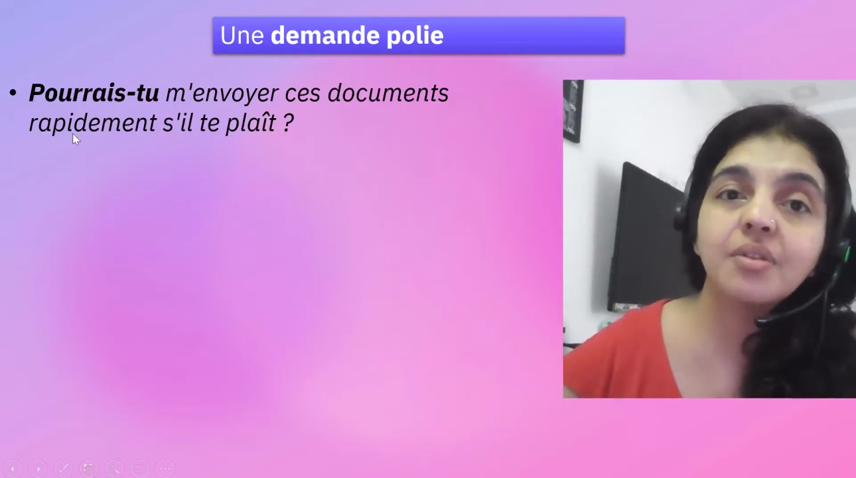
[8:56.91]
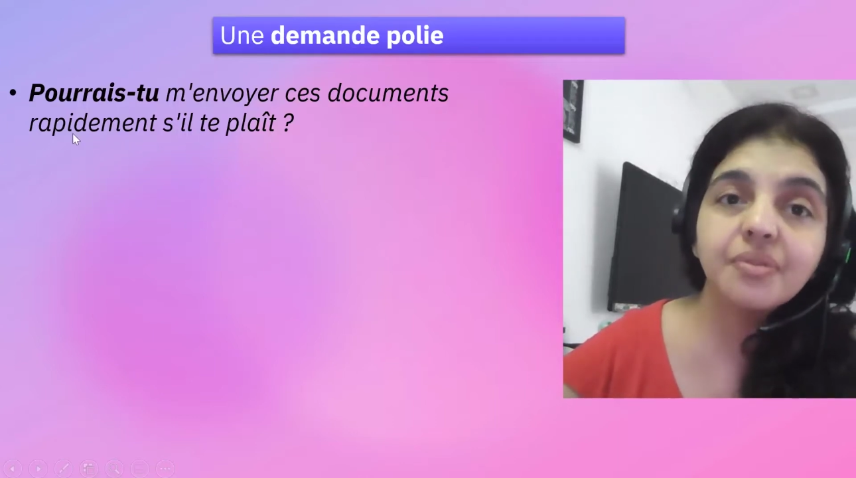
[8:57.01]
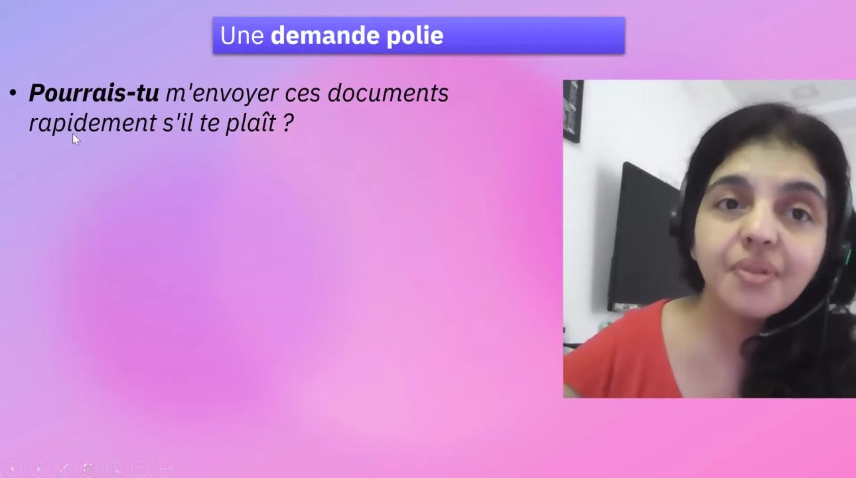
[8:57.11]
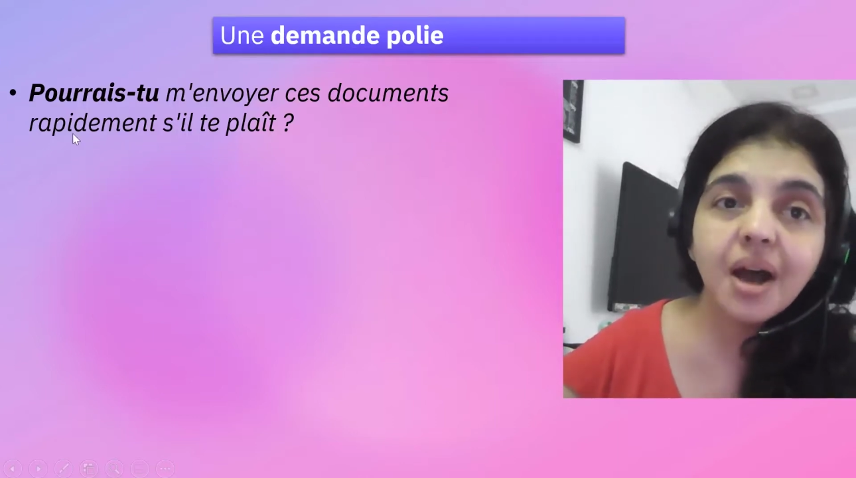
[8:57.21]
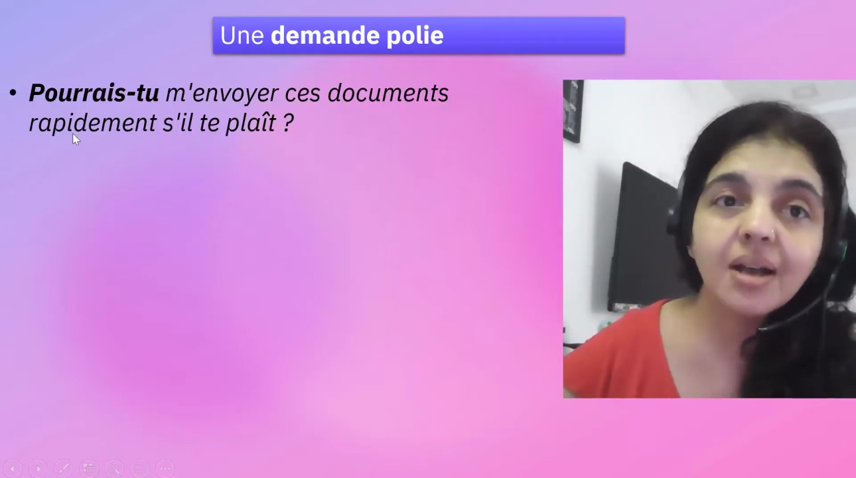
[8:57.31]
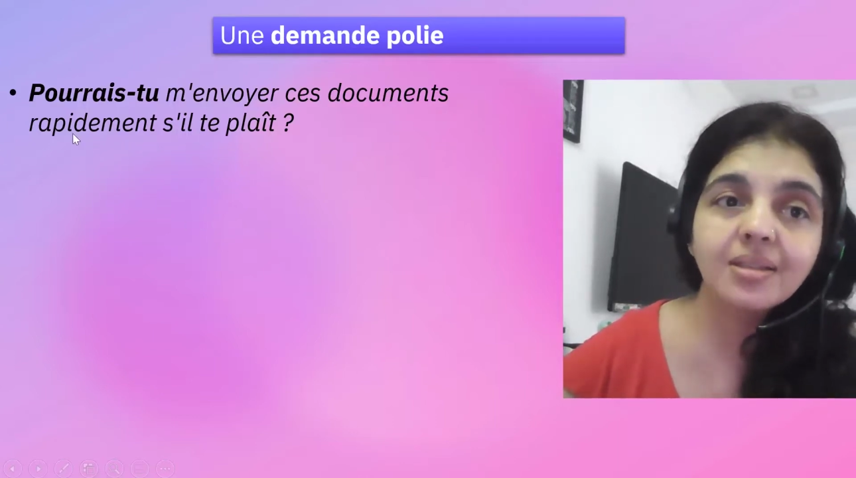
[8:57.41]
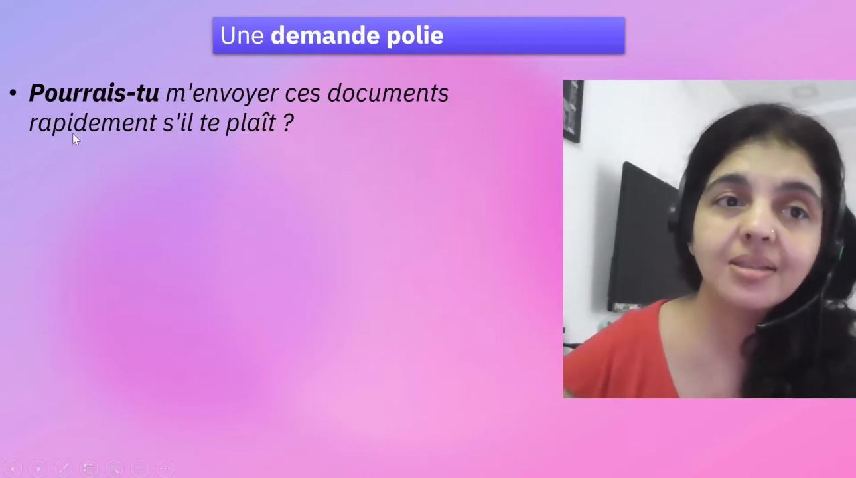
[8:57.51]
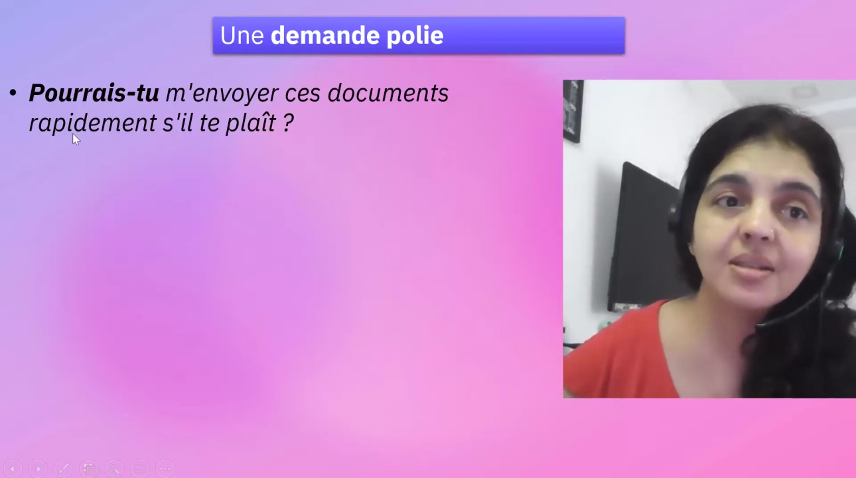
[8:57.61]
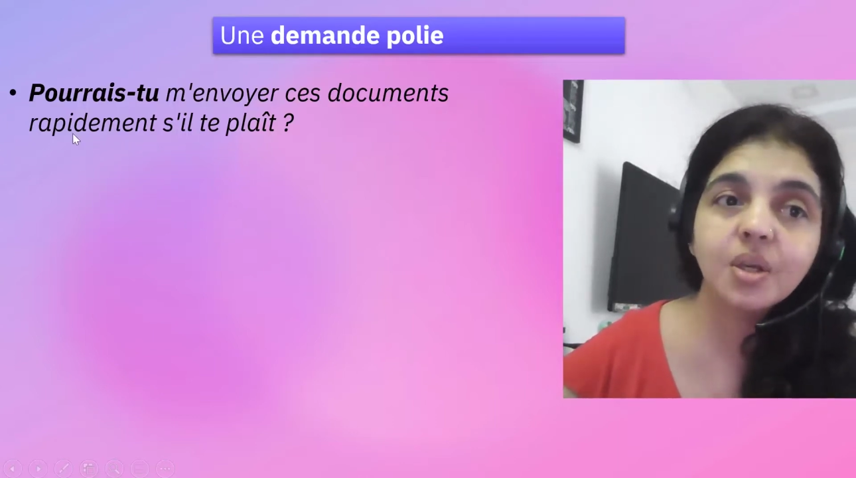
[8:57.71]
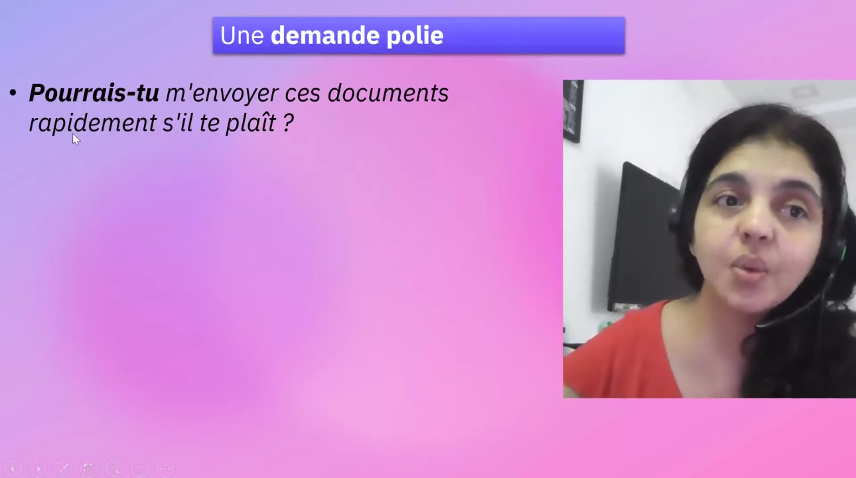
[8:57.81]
fast,